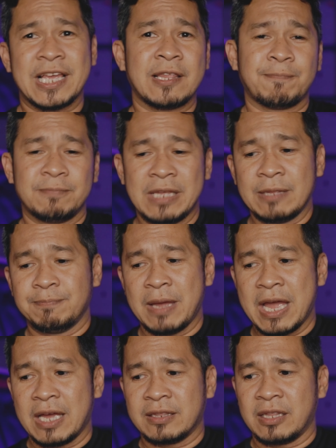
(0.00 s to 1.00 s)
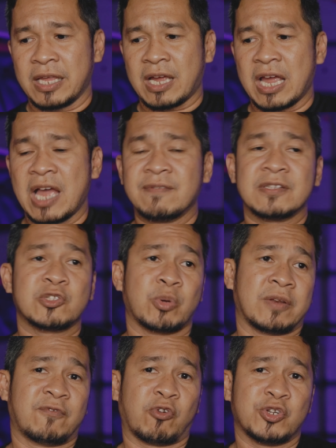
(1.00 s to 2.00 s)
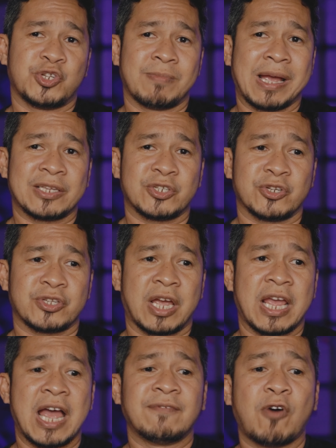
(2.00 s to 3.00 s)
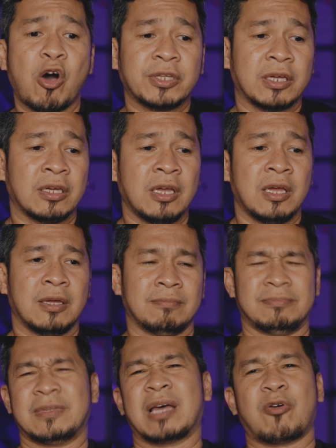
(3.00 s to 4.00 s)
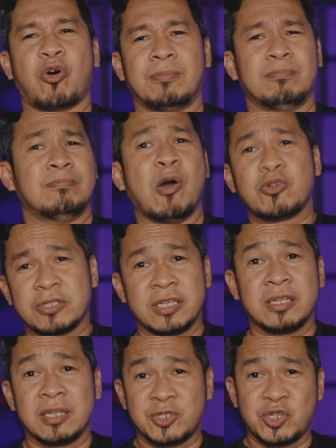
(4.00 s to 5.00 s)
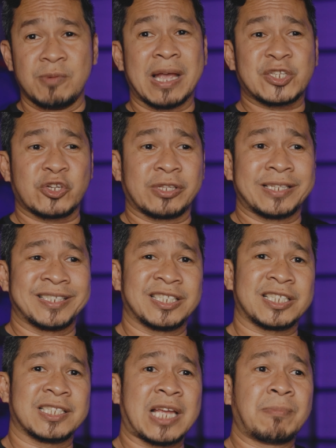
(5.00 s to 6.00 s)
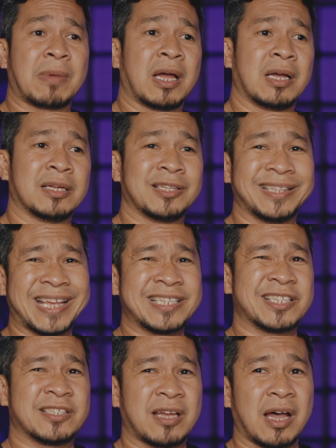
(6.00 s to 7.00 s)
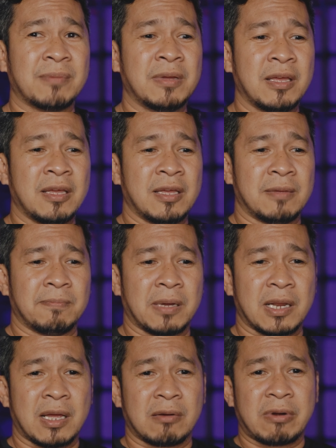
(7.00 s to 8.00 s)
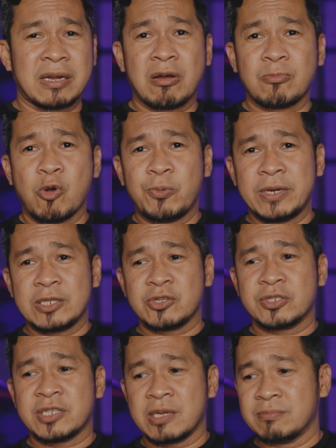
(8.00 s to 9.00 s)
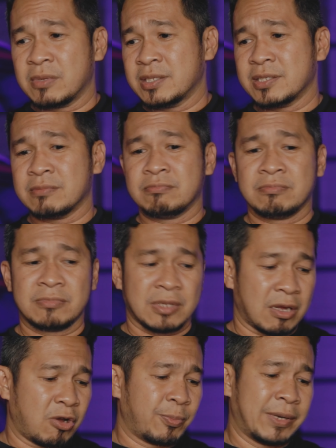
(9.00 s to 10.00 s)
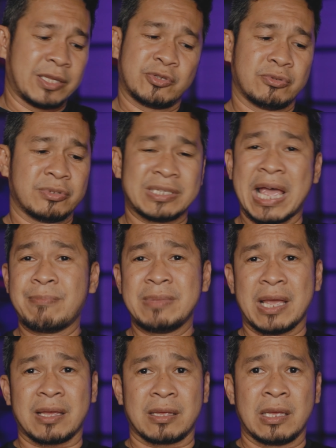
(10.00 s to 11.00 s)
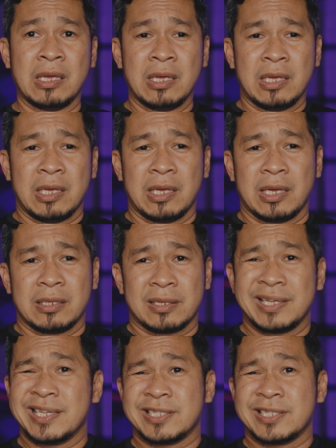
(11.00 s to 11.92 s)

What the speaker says: not bad. Like, I have a 24 G Masters. I have mostly the G Master lenses because I'm a lens snob. But right now I'm opening to Sigma and opening to Samyang, and the thing